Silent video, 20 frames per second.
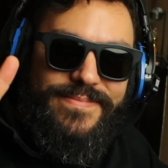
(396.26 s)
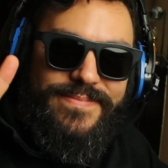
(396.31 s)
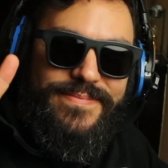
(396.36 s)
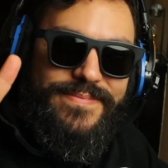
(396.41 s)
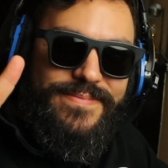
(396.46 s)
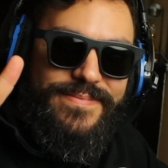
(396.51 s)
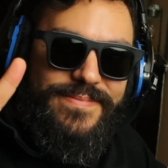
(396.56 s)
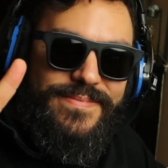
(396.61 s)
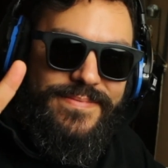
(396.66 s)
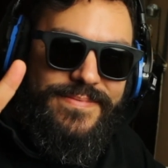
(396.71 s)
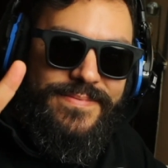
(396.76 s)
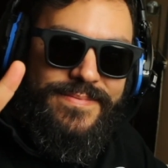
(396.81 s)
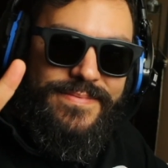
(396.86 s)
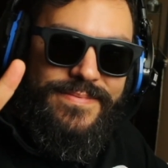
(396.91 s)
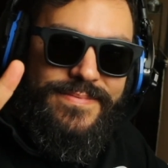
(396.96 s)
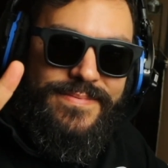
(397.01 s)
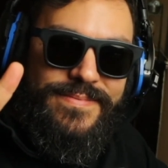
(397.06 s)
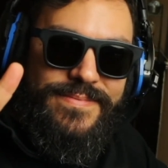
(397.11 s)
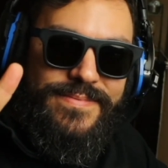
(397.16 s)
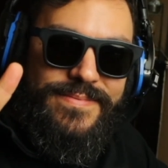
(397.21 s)

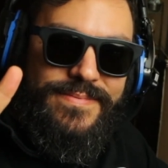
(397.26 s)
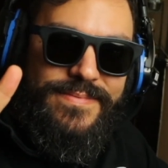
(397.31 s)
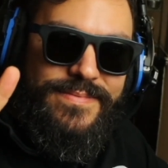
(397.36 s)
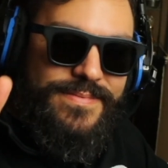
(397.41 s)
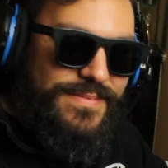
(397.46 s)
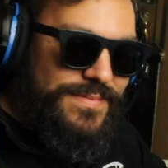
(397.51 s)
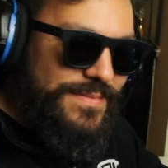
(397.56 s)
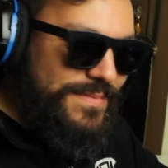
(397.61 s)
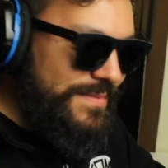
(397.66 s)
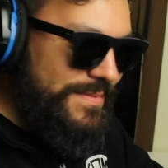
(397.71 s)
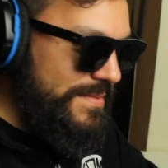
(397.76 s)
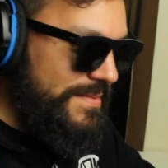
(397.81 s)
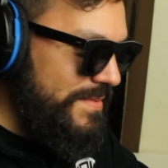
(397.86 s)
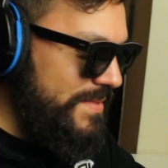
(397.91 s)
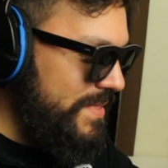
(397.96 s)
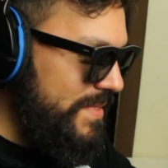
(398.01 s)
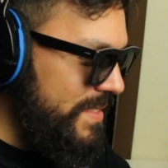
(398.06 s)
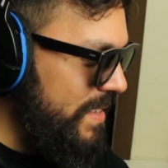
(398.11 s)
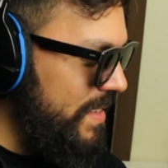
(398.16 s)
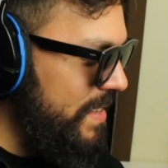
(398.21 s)

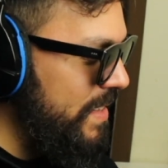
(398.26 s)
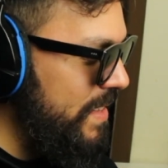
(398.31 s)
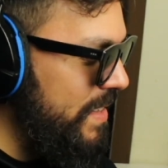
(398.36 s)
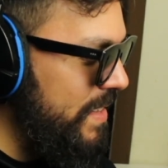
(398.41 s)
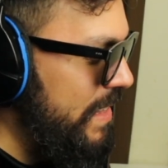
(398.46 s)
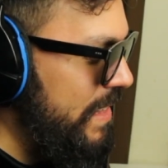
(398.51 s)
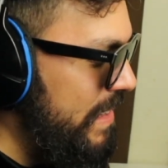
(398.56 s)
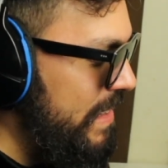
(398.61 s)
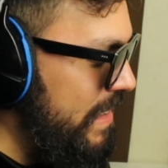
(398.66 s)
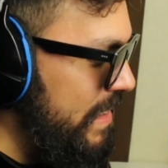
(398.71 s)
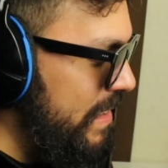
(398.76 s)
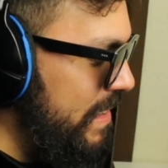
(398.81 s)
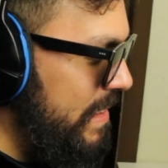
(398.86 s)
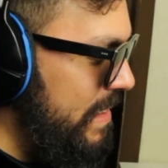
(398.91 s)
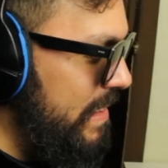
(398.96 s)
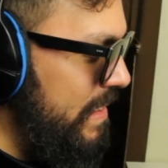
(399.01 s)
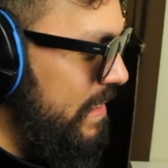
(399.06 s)
(silence)